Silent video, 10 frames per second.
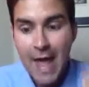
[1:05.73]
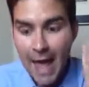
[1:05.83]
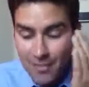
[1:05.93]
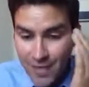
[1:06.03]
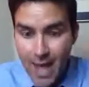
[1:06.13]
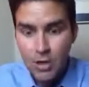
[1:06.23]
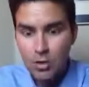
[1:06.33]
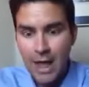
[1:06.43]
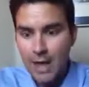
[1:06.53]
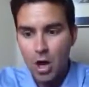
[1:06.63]
And then
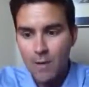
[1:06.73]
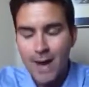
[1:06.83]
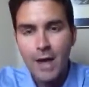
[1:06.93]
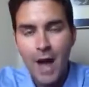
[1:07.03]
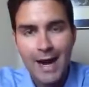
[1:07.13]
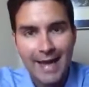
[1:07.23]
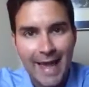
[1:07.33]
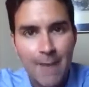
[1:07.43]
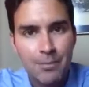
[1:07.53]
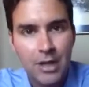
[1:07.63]
you're like, oh my God, I
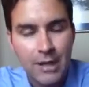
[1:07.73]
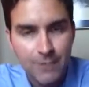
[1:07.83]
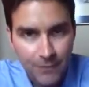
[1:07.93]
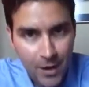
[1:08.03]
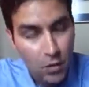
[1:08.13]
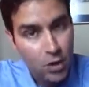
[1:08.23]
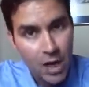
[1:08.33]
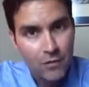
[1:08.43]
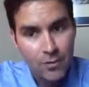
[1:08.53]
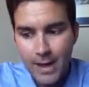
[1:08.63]
can't believe the federal
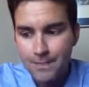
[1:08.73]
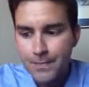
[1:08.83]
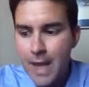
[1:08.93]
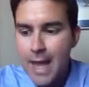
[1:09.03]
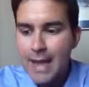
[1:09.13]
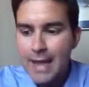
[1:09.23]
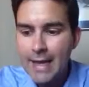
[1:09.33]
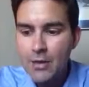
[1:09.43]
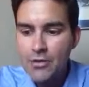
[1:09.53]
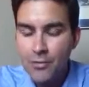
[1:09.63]
government
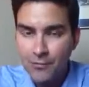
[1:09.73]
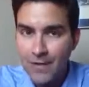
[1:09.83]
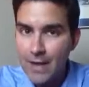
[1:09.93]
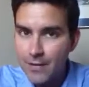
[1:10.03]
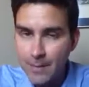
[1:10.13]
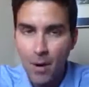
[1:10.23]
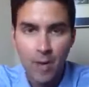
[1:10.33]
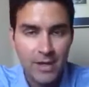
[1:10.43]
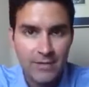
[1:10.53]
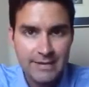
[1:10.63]
is, via the
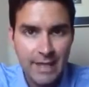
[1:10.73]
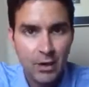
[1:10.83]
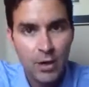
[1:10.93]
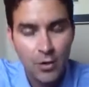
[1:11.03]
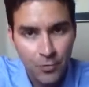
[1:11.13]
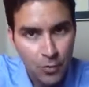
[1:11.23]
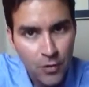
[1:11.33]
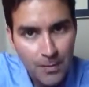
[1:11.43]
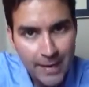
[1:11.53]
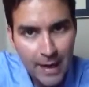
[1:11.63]
Department of Interior, through
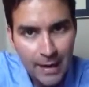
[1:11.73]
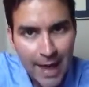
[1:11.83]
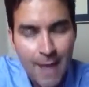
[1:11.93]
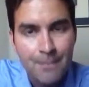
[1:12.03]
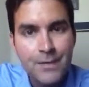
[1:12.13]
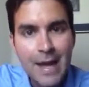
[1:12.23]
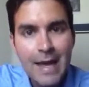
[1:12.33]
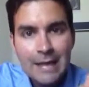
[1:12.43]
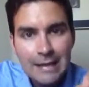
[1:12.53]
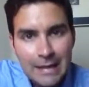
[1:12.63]
the BLM,
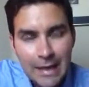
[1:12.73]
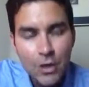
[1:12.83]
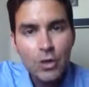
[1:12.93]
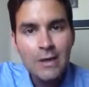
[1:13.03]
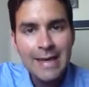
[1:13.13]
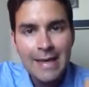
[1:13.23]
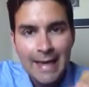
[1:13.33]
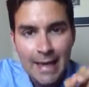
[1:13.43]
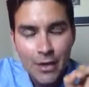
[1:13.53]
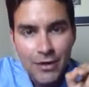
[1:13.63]

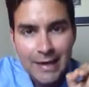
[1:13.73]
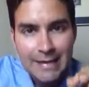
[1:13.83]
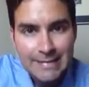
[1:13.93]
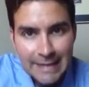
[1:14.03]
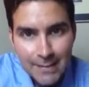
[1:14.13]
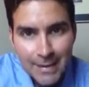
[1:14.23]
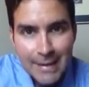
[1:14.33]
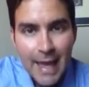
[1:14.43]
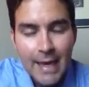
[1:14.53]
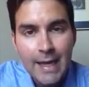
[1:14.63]
literally is
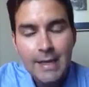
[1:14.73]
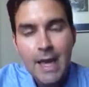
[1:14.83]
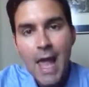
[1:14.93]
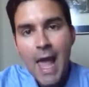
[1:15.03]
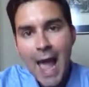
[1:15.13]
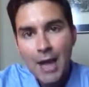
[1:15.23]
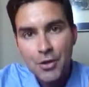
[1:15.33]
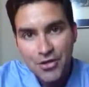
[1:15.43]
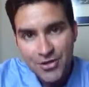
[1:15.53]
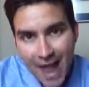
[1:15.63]
intimidating,
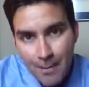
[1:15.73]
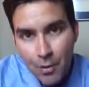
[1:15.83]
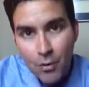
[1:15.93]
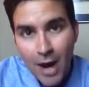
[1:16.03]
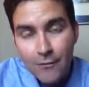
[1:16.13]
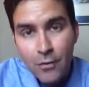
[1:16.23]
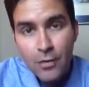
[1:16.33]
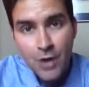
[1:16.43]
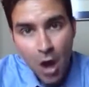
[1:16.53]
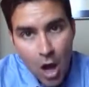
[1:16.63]
has sniper
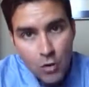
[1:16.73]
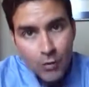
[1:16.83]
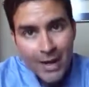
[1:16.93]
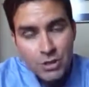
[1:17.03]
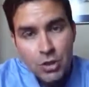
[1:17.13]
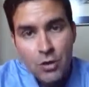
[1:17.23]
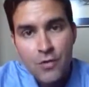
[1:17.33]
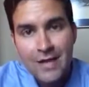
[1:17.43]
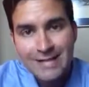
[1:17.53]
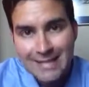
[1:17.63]
rifles on
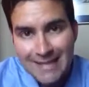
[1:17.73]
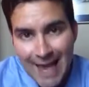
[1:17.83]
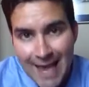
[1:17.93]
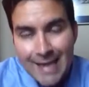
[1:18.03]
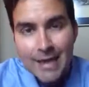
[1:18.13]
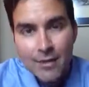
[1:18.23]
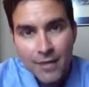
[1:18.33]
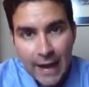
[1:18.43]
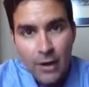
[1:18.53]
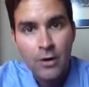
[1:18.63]
ranchers to take
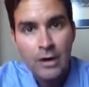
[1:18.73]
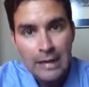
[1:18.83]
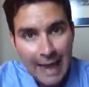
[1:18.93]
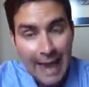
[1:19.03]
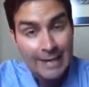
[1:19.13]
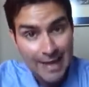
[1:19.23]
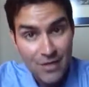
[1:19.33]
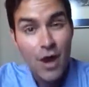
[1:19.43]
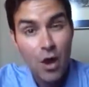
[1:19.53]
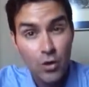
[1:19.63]
their land.
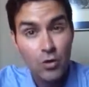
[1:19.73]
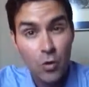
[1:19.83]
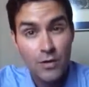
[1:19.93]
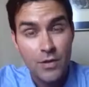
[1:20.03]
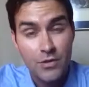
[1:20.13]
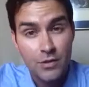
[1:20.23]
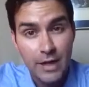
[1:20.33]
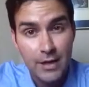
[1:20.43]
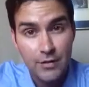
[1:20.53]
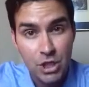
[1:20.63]
That's how hardcore this is,
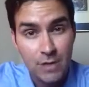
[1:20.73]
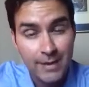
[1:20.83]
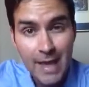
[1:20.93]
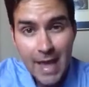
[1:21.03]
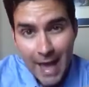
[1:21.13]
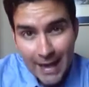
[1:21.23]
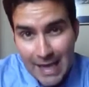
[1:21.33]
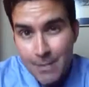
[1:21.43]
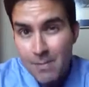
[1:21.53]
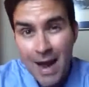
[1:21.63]
ladies and gentlemen. And
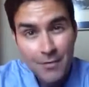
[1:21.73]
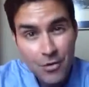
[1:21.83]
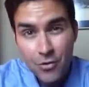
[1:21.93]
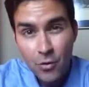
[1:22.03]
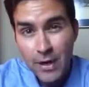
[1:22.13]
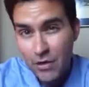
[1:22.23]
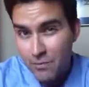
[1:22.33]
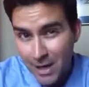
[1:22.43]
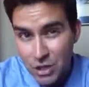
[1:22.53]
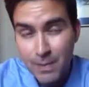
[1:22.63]
keep in mind, this story is
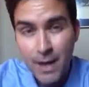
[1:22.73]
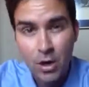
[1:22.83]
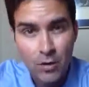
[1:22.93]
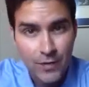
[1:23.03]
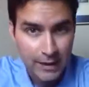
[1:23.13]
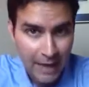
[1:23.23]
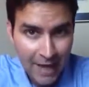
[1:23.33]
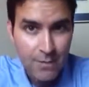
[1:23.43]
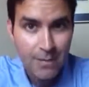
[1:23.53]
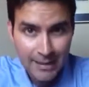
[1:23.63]
much bigger than
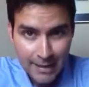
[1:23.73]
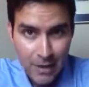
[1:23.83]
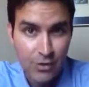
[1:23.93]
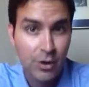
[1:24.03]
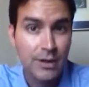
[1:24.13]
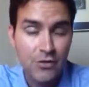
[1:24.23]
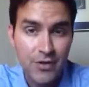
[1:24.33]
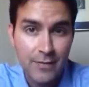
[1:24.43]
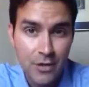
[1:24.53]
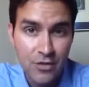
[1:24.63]
Clive Bundy, as you're going to
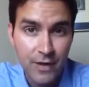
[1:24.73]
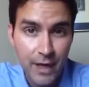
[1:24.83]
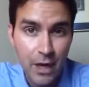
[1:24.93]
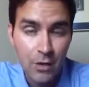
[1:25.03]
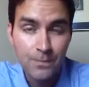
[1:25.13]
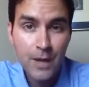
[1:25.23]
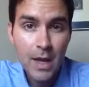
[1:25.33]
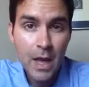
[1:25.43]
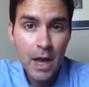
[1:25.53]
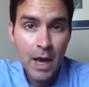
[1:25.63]
see in this video.
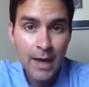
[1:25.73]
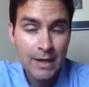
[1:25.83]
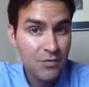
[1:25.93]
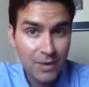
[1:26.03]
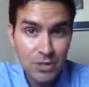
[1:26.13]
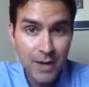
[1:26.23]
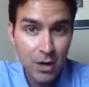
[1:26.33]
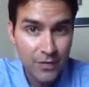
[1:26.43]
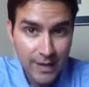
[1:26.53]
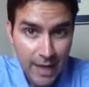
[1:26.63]
And it's much
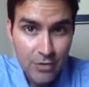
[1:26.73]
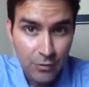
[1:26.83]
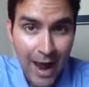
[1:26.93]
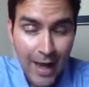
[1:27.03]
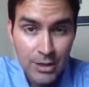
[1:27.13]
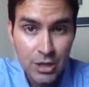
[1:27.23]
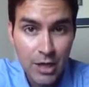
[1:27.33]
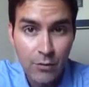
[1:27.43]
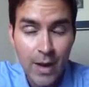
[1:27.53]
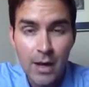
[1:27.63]
bigger than his ranch
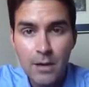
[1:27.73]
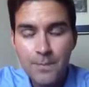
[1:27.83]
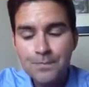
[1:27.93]
as well.